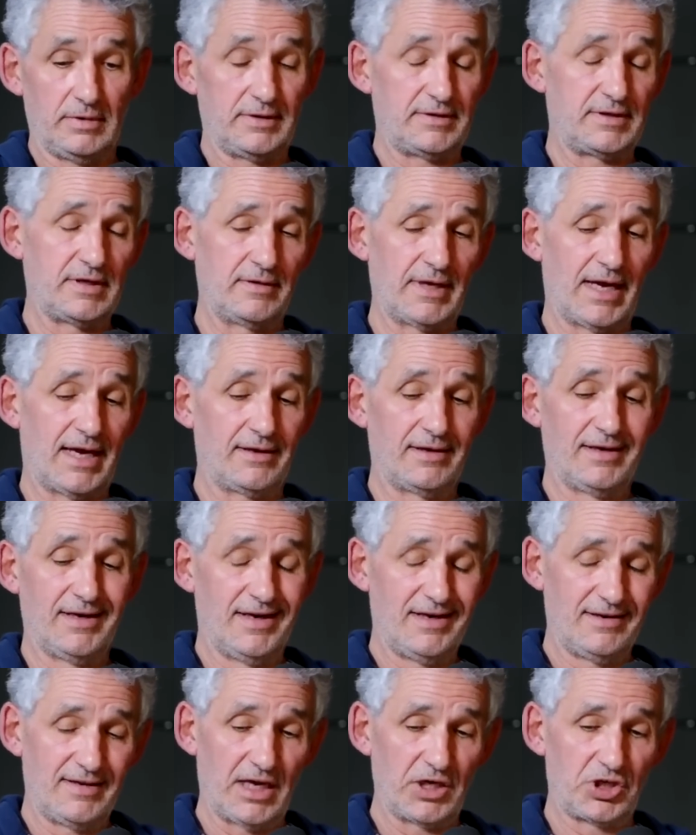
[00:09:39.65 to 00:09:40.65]
So
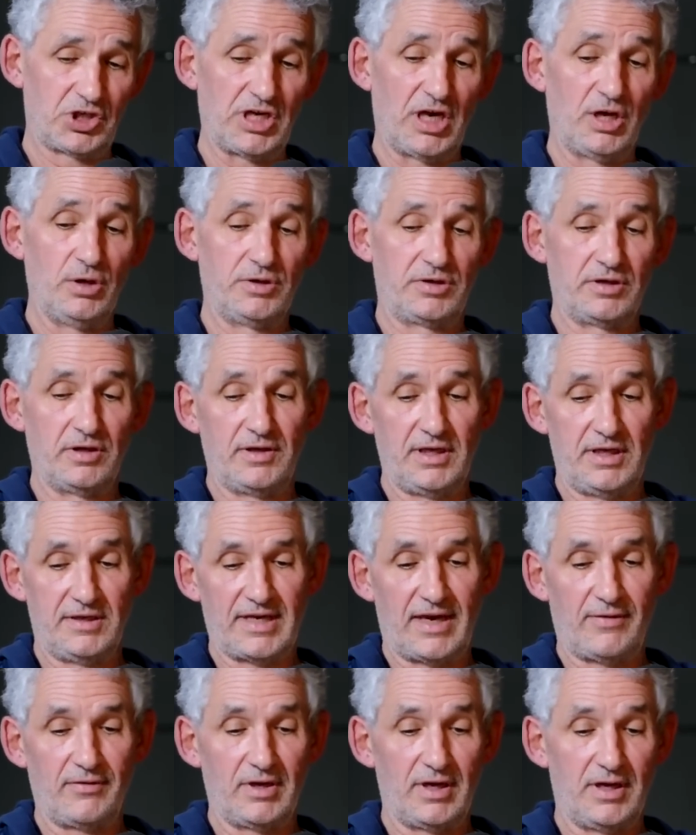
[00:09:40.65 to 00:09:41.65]
that shows that
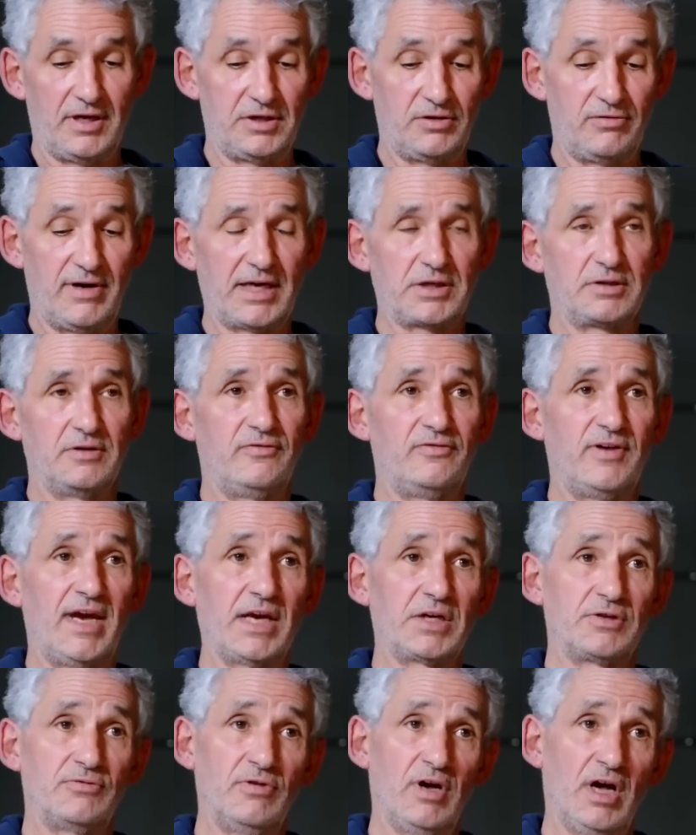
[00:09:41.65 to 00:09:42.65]
these have a direct
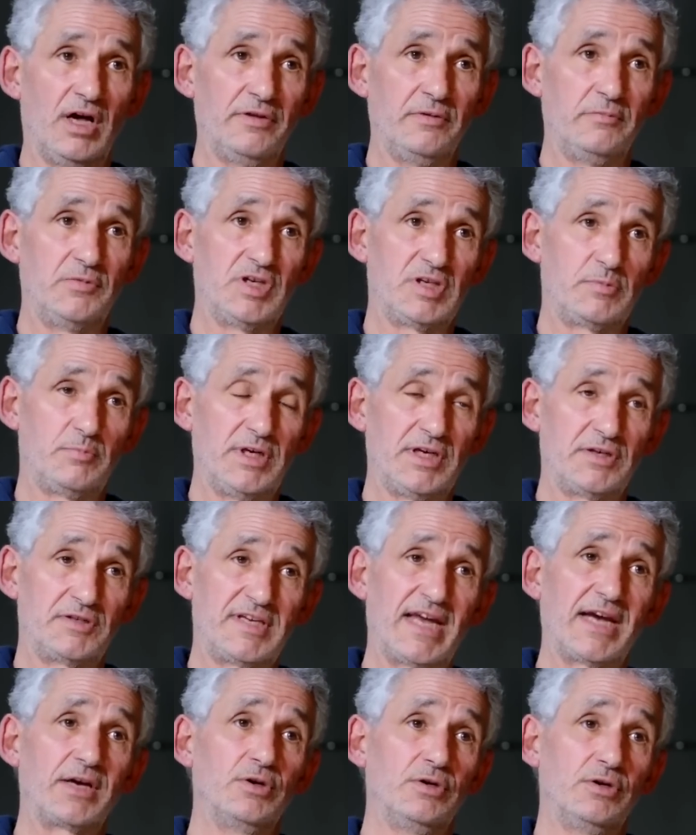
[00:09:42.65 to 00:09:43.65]
effect rather than just being
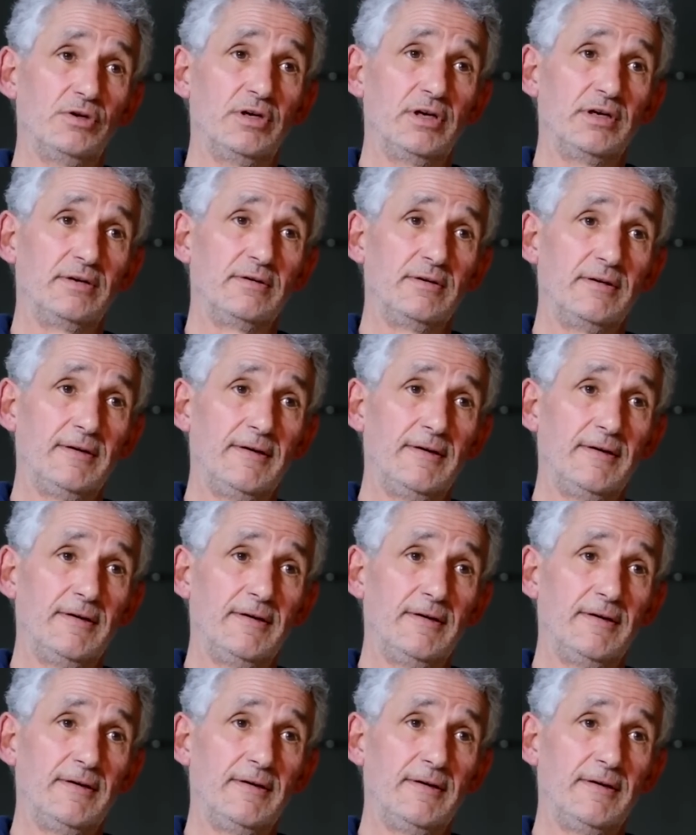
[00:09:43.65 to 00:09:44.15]
secondary.